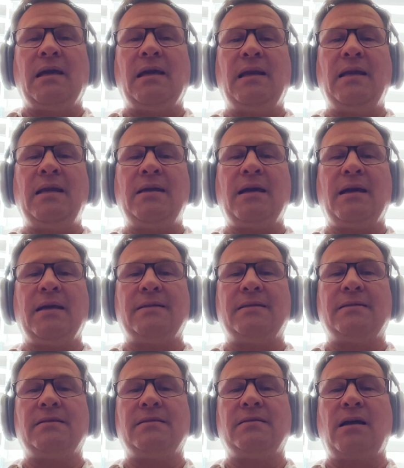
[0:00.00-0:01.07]
In any
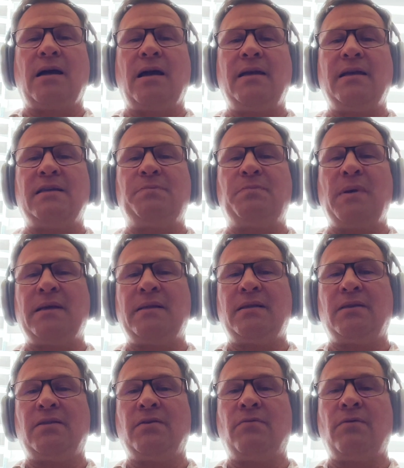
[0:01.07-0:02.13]
case, I expect
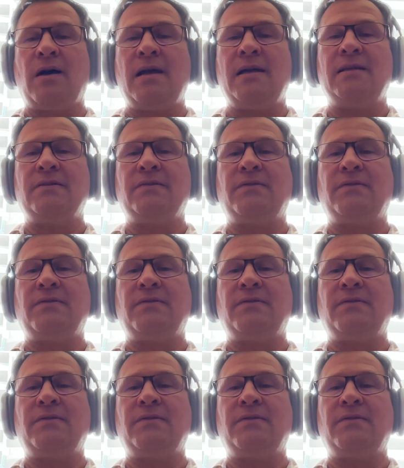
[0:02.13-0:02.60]
that the rise